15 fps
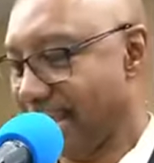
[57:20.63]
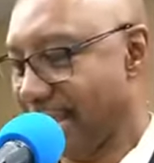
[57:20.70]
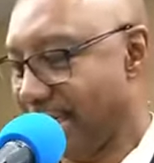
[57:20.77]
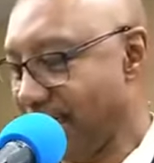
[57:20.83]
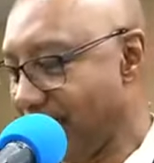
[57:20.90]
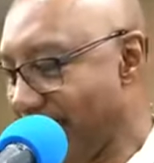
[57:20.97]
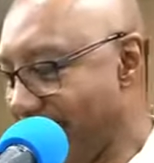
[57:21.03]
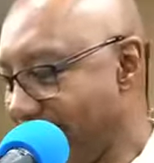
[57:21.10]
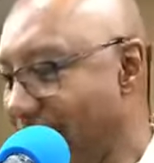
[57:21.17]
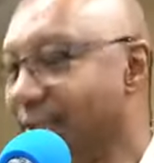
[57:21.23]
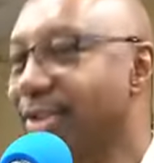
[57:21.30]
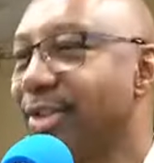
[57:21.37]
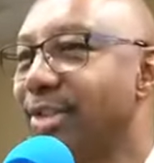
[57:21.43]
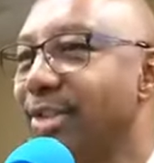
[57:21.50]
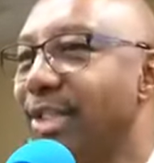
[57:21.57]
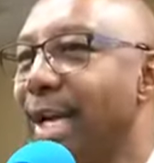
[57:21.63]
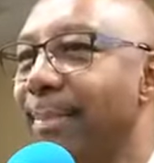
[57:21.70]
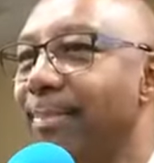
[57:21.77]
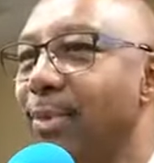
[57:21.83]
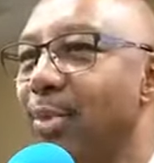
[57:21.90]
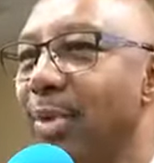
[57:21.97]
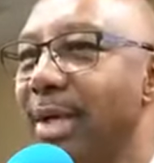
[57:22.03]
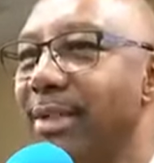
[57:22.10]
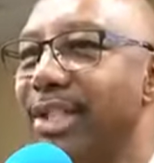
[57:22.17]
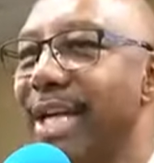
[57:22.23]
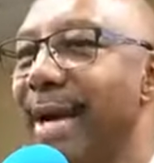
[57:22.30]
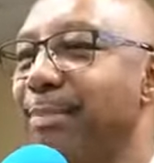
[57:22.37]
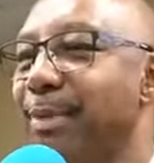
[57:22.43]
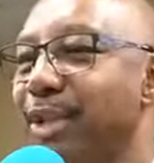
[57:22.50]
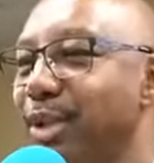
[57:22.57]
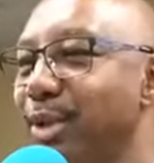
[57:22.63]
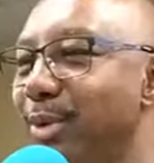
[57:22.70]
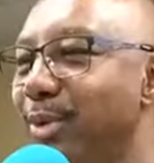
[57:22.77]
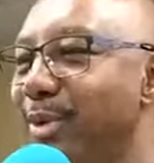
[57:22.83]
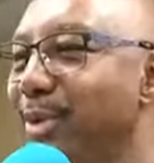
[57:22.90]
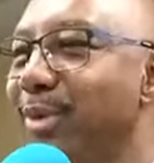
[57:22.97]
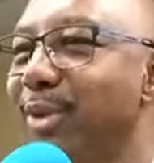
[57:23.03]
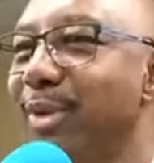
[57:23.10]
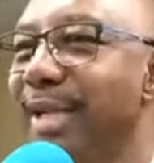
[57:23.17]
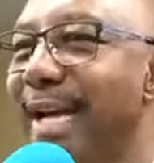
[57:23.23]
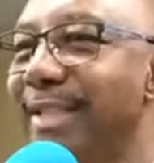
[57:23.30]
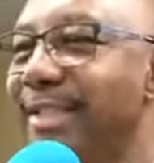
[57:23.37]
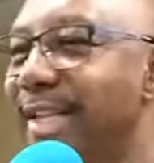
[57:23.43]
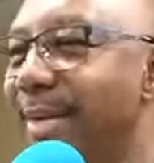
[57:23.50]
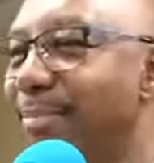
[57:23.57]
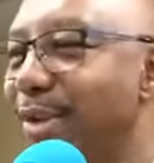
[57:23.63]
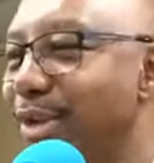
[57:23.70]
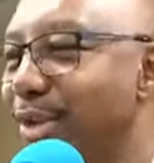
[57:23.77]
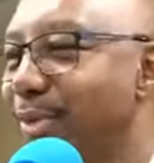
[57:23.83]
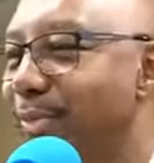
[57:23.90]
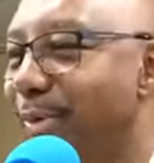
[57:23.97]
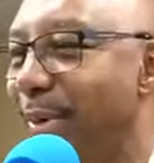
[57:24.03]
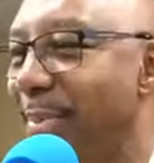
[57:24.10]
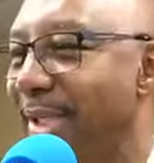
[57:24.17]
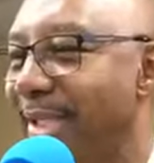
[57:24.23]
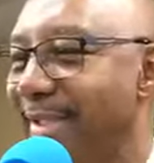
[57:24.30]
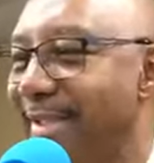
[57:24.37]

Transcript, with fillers: Anybody else? Chapter one, chapter two. Who, who got chapter two for me?